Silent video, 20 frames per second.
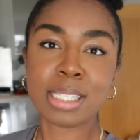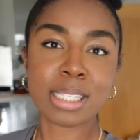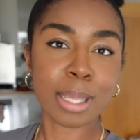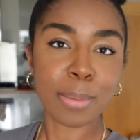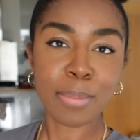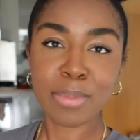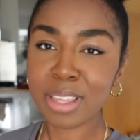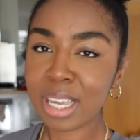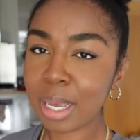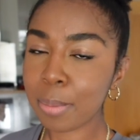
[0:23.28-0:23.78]

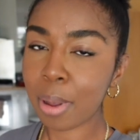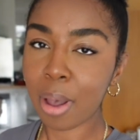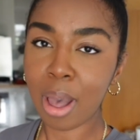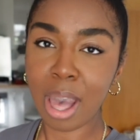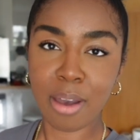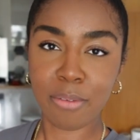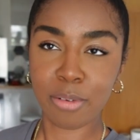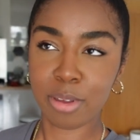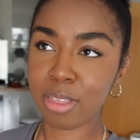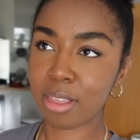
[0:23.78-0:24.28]
Something
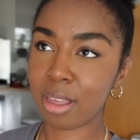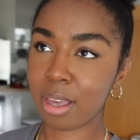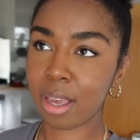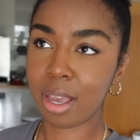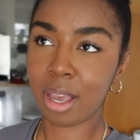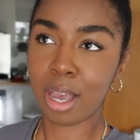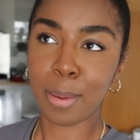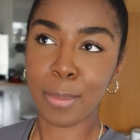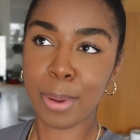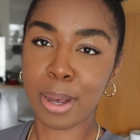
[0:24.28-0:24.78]
about
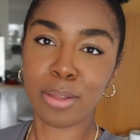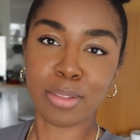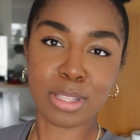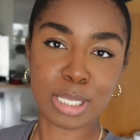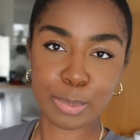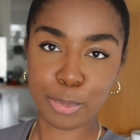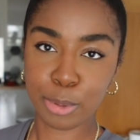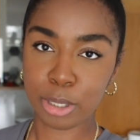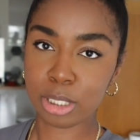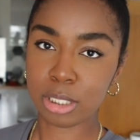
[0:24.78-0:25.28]
everything about
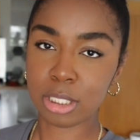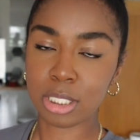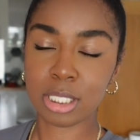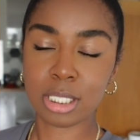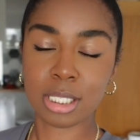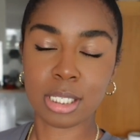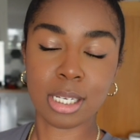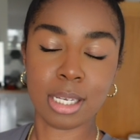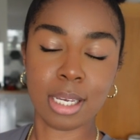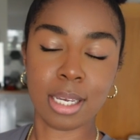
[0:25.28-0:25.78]
this
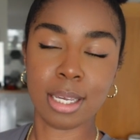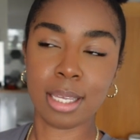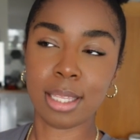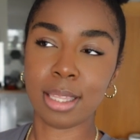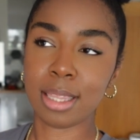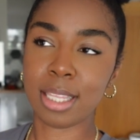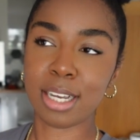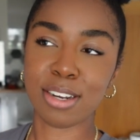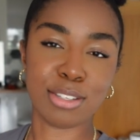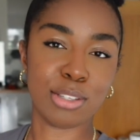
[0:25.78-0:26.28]
brunch,
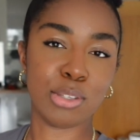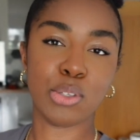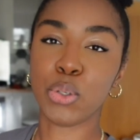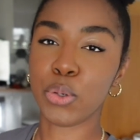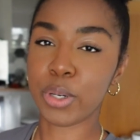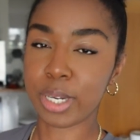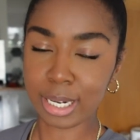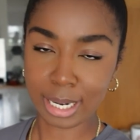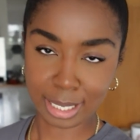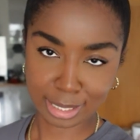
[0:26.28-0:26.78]
there is a
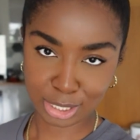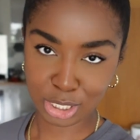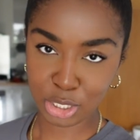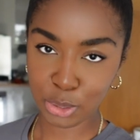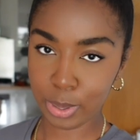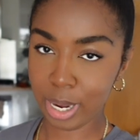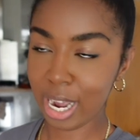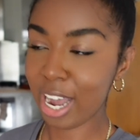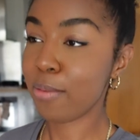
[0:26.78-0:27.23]
story connected to it.